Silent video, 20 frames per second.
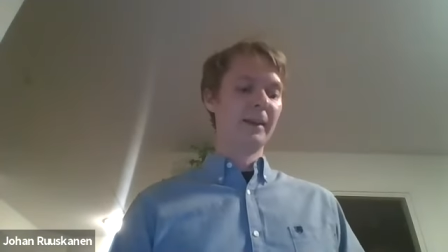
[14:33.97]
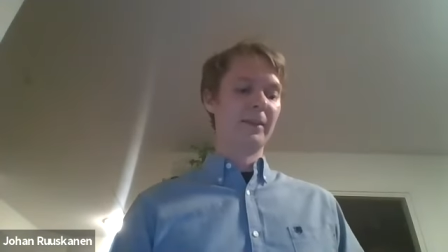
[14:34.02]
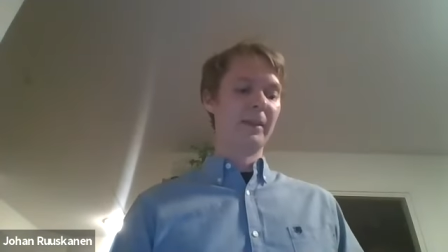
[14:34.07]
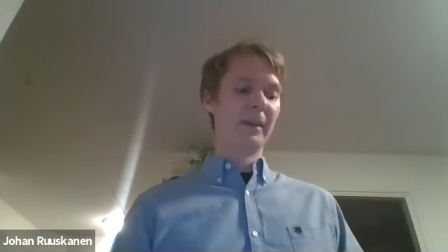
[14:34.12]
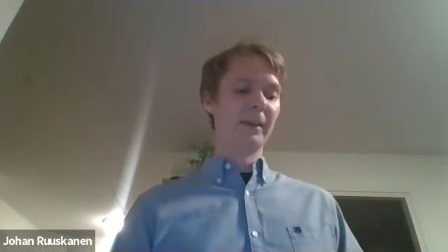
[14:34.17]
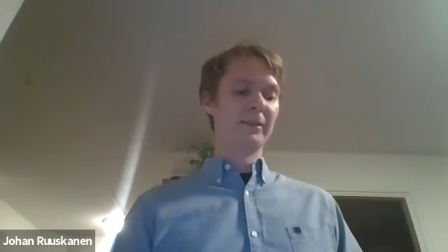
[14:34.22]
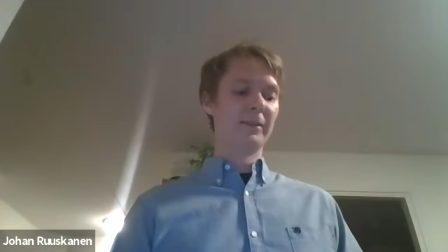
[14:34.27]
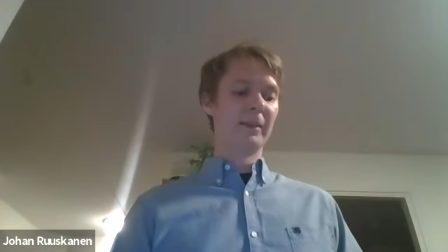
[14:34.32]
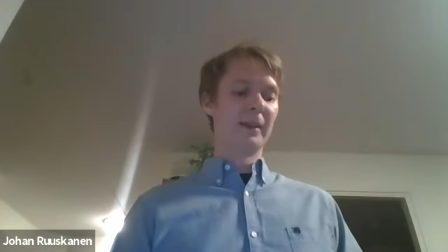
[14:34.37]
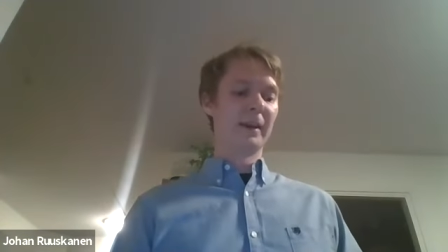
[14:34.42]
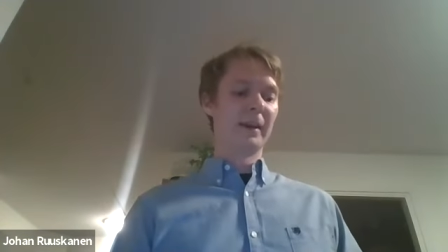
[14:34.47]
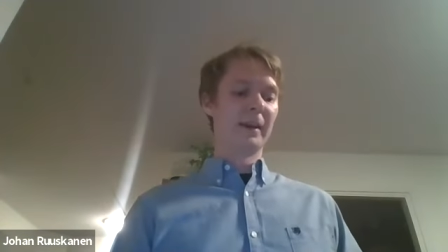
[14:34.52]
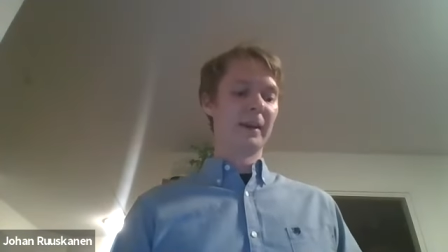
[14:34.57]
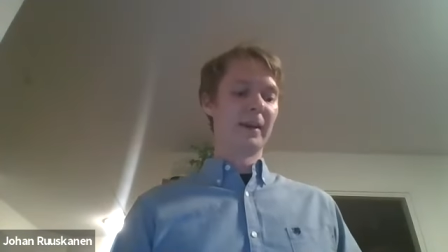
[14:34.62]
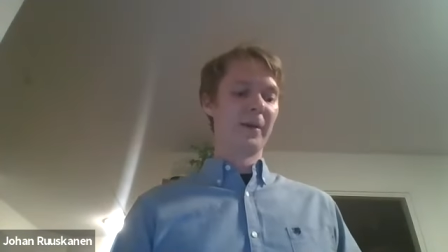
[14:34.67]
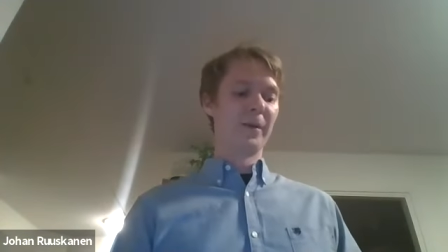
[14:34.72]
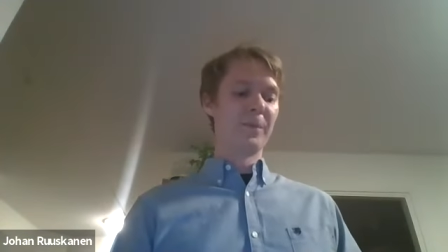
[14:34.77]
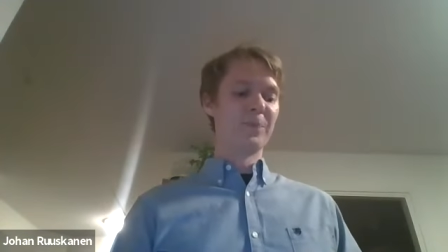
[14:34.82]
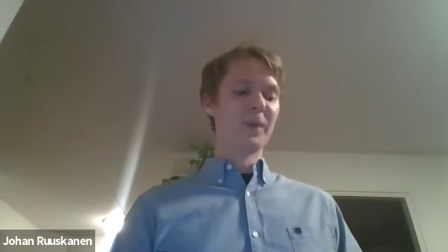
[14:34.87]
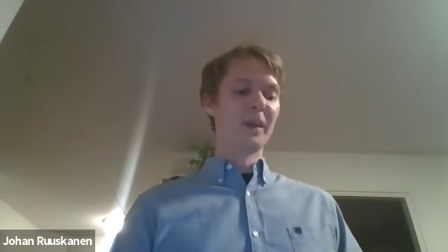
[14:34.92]
this
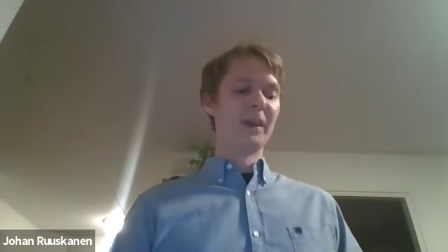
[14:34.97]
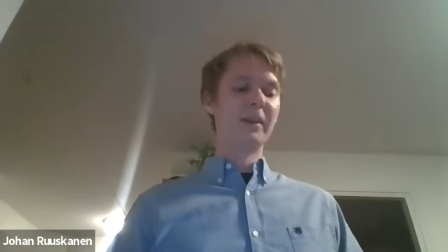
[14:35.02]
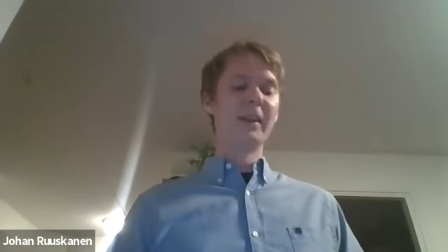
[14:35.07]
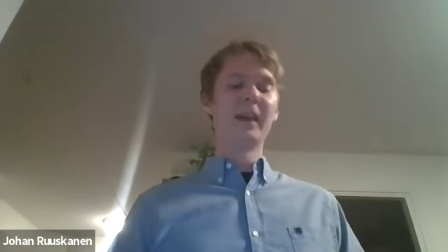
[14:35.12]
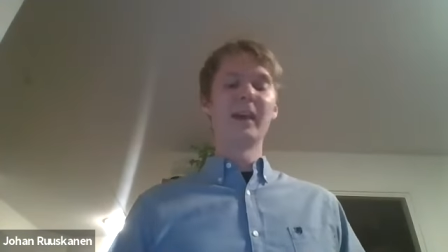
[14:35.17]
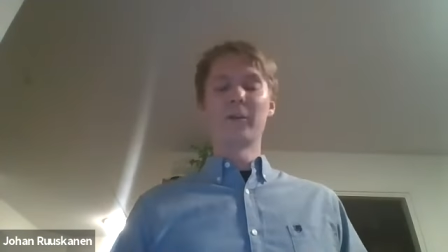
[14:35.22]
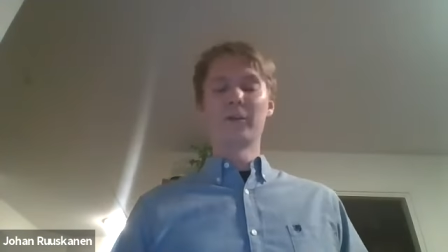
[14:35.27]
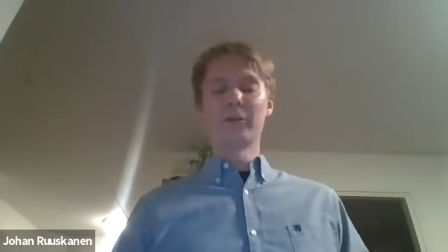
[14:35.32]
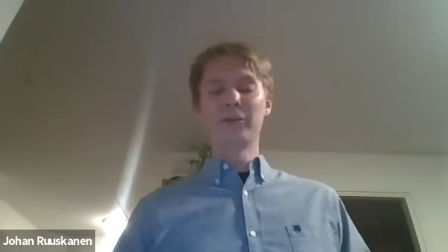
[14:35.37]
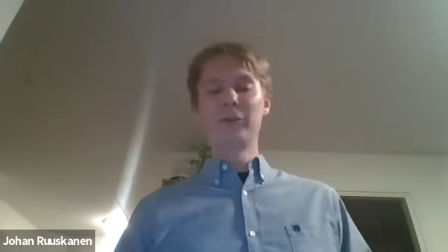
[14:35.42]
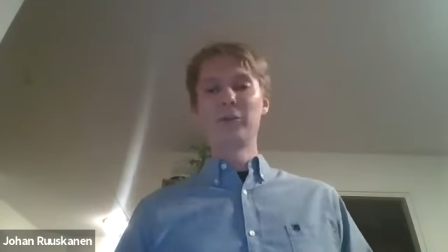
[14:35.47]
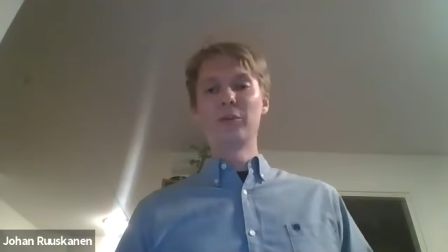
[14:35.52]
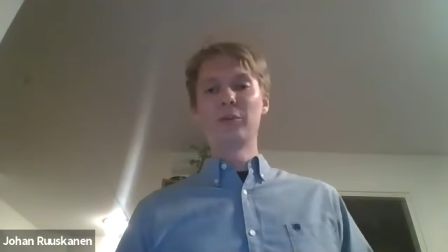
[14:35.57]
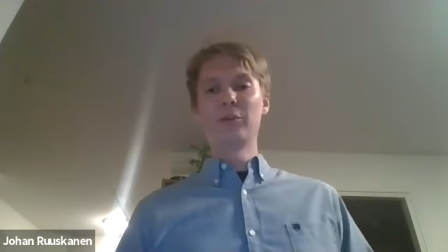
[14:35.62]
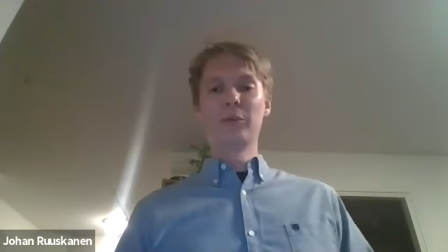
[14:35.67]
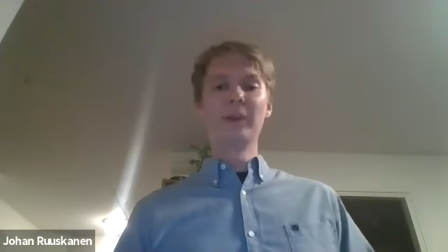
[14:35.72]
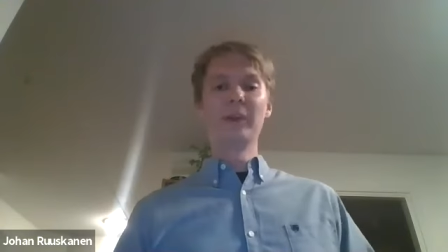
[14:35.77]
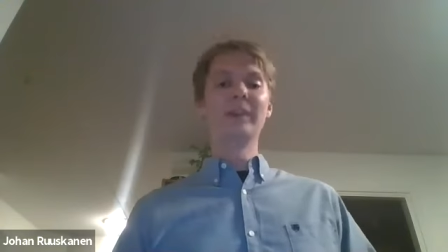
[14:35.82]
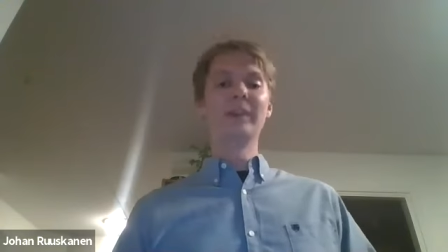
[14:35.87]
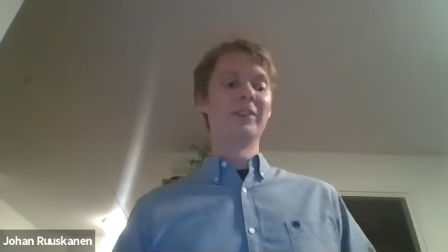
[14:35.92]
near
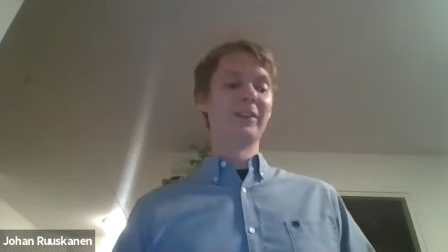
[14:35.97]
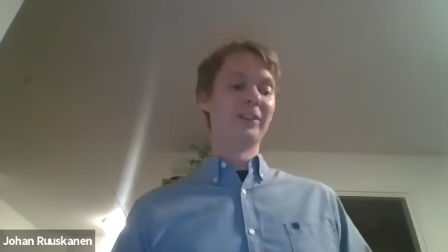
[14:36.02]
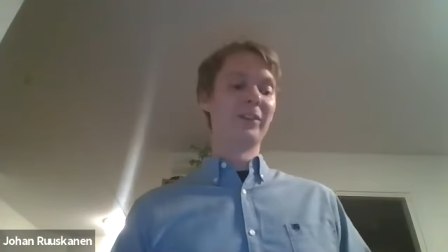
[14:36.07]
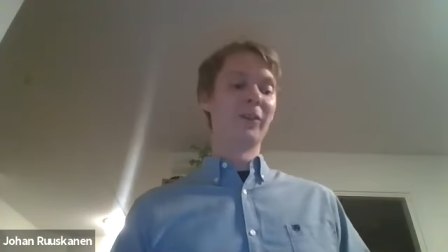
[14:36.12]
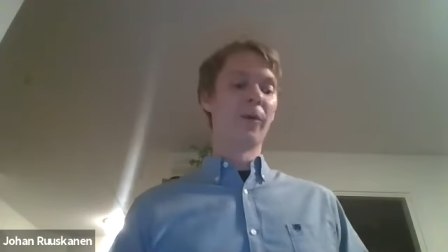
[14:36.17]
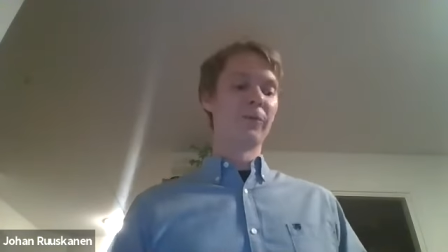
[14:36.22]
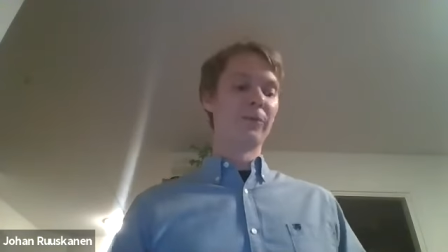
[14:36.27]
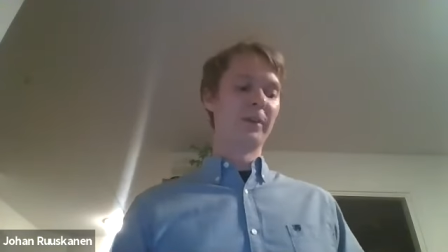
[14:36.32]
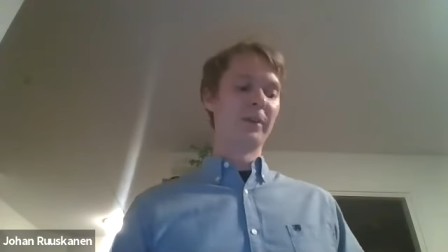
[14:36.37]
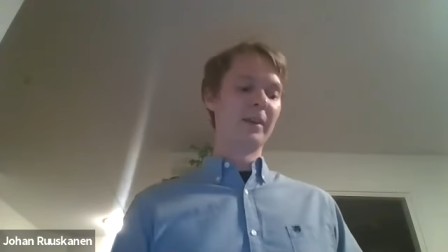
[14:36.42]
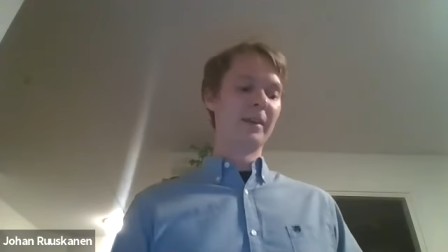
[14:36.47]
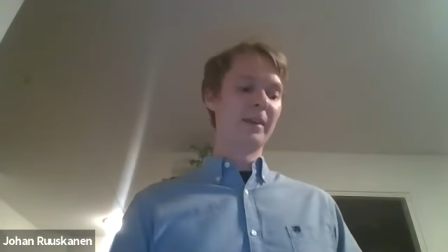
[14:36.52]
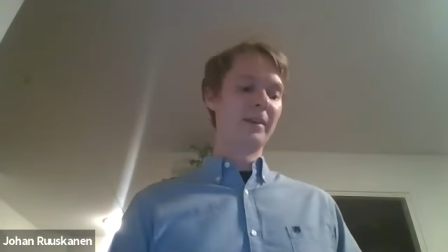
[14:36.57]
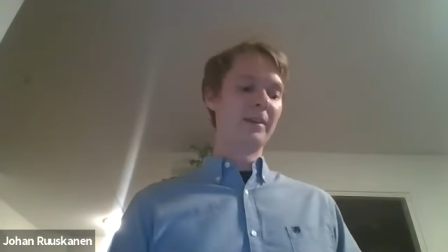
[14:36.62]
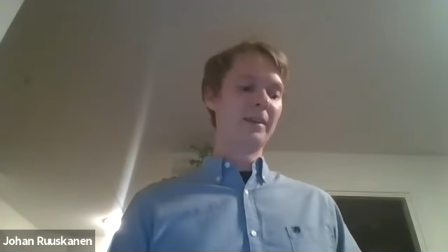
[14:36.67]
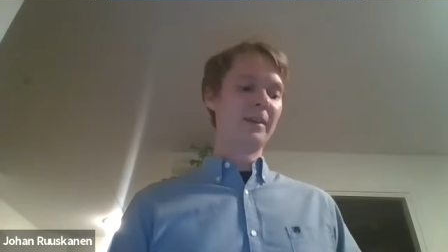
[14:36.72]
synchronicity of the